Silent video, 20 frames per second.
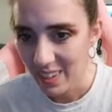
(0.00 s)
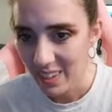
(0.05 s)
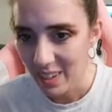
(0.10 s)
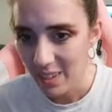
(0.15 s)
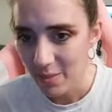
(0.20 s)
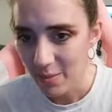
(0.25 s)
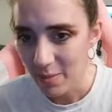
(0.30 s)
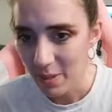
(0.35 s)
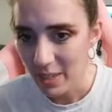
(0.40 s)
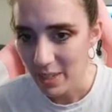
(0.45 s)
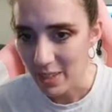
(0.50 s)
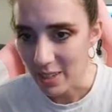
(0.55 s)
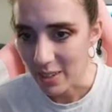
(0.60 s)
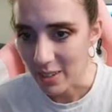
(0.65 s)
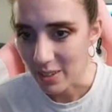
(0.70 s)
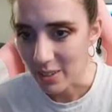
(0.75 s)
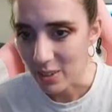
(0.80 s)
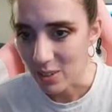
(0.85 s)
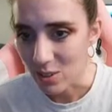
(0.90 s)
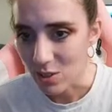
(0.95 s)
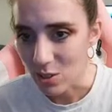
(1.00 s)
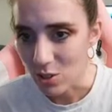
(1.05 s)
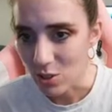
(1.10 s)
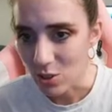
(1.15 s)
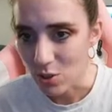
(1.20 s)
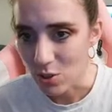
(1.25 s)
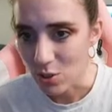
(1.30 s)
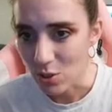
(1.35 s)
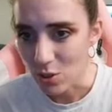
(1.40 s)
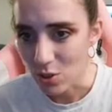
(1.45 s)
It might not look
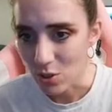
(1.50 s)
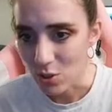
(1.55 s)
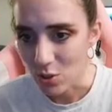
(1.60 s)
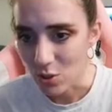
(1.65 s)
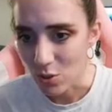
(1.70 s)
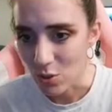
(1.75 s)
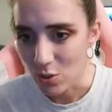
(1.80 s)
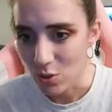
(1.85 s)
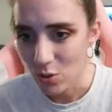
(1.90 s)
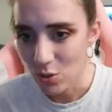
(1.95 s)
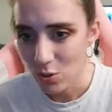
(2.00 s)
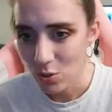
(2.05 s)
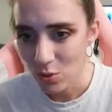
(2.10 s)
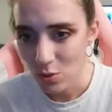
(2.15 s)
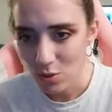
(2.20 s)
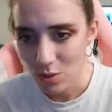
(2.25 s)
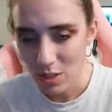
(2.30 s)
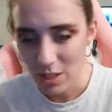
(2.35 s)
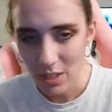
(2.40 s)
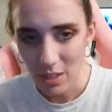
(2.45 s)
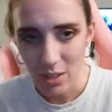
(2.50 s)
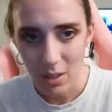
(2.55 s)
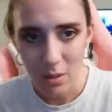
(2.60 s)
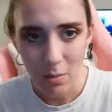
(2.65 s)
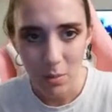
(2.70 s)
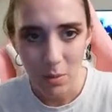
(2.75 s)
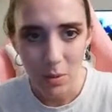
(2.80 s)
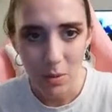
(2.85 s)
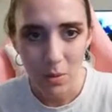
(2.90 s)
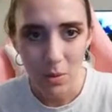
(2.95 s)
too
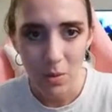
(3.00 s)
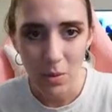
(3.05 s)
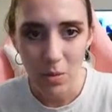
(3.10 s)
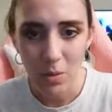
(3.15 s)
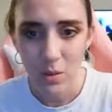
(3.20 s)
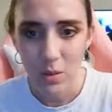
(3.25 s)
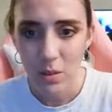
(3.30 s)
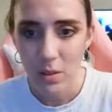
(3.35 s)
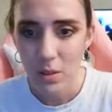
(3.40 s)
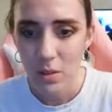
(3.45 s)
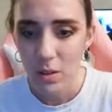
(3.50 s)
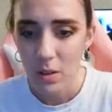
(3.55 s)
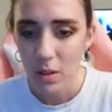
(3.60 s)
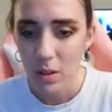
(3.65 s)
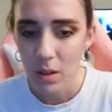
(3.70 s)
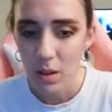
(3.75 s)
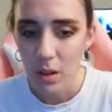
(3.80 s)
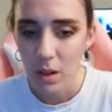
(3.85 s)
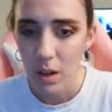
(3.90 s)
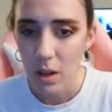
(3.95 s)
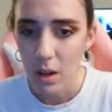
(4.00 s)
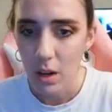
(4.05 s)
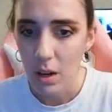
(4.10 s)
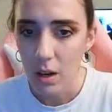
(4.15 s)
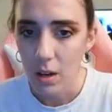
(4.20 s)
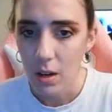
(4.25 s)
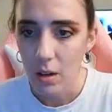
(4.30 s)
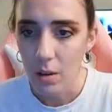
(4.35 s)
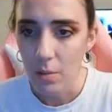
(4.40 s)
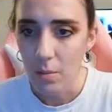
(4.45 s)
terrible.
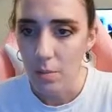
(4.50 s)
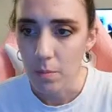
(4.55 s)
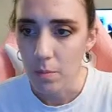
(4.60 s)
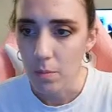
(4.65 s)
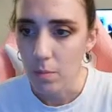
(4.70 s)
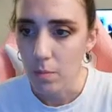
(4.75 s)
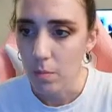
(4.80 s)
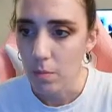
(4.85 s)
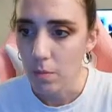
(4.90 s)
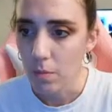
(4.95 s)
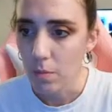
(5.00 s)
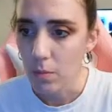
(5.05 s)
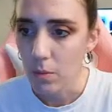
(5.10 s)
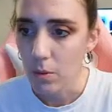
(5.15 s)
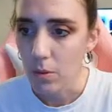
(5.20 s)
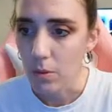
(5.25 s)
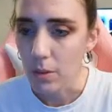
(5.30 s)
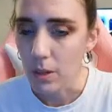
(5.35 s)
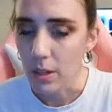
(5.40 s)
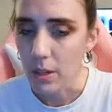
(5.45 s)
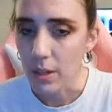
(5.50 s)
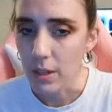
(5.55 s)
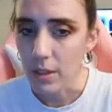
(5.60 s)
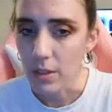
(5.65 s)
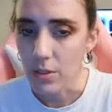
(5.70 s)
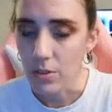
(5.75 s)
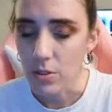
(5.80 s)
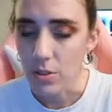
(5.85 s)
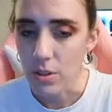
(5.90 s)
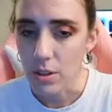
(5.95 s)
Hold on, I gotta
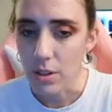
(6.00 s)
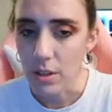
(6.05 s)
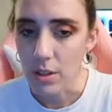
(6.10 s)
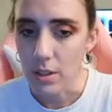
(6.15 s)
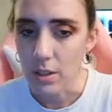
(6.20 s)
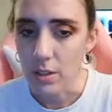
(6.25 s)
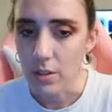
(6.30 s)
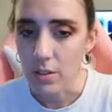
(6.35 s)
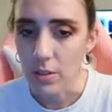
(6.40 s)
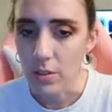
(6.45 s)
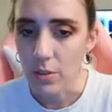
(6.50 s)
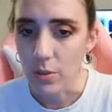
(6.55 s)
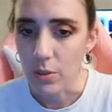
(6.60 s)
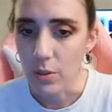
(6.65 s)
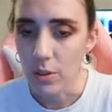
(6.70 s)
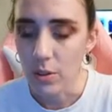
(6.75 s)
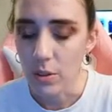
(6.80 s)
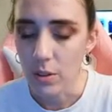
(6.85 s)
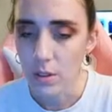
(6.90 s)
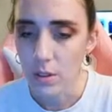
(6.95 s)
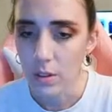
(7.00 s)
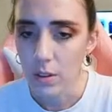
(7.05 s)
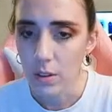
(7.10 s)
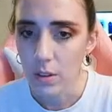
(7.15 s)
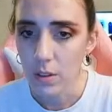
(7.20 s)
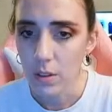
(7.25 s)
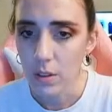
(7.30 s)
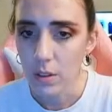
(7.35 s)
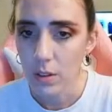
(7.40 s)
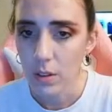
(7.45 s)
start a new
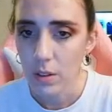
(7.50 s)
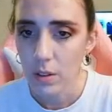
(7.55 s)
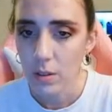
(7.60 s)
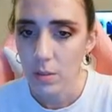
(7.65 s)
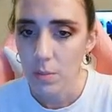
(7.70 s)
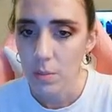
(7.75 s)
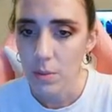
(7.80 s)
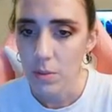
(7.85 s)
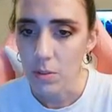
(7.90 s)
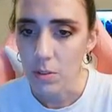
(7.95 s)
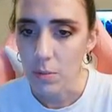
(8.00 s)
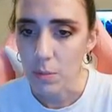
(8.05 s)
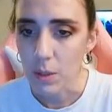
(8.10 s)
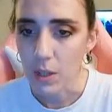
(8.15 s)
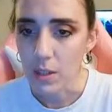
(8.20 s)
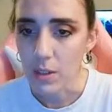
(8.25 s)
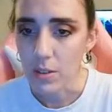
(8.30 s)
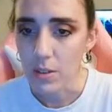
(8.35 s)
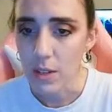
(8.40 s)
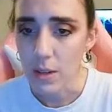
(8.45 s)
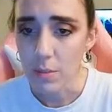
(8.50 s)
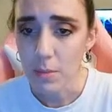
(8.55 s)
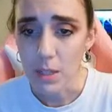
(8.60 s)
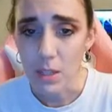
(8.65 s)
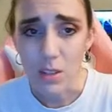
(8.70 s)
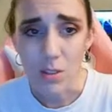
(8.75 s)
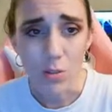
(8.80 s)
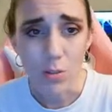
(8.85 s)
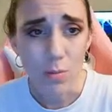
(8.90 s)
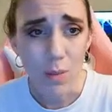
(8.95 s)
music playlist. I'm gonna
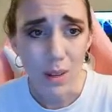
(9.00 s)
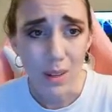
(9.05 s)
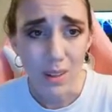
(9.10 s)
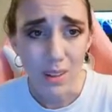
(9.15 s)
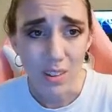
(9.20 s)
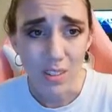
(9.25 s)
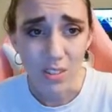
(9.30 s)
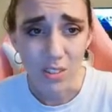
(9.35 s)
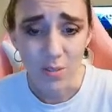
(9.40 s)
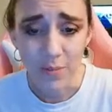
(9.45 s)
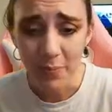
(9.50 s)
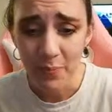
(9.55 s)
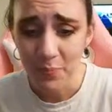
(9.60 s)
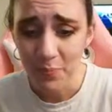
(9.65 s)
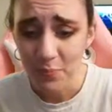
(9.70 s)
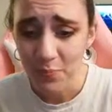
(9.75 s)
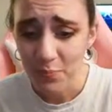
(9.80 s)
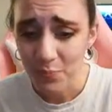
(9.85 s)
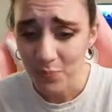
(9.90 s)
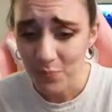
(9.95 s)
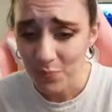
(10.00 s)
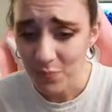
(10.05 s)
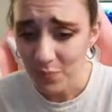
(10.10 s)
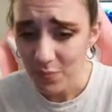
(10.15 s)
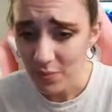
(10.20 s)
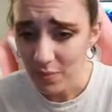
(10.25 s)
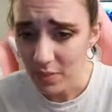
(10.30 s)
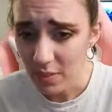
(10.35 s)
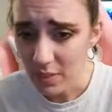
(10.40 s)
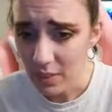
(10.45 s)
use my own.
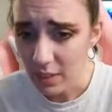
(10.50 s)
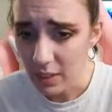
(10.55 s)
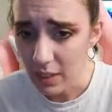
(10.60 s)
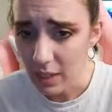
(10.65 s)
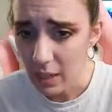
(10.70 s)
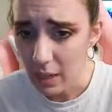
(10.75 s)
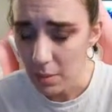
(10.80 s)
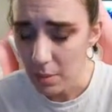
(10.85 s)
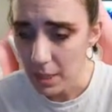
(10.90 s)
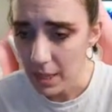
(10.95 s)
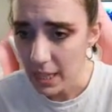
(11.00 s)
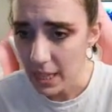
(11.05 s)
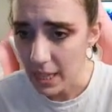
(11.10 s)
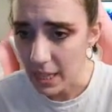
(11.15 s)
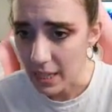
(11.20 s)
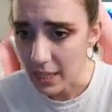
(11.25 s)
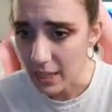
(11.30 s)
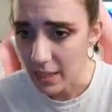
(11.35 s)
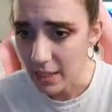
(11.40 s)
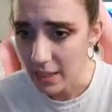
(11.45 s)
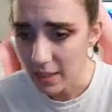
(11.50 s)
How about that?